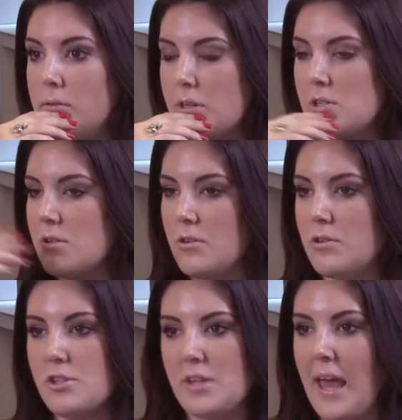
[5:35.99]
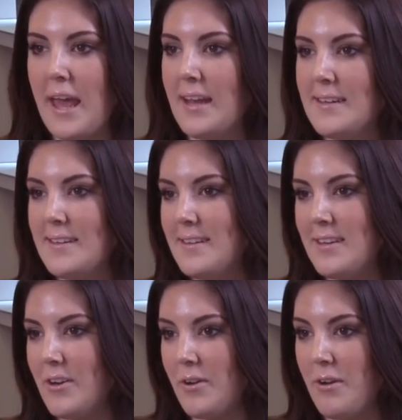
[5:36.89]
because you, you just can't.
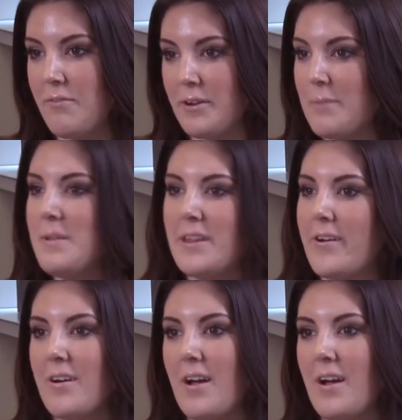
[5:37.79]
You don't know if you're going to be there or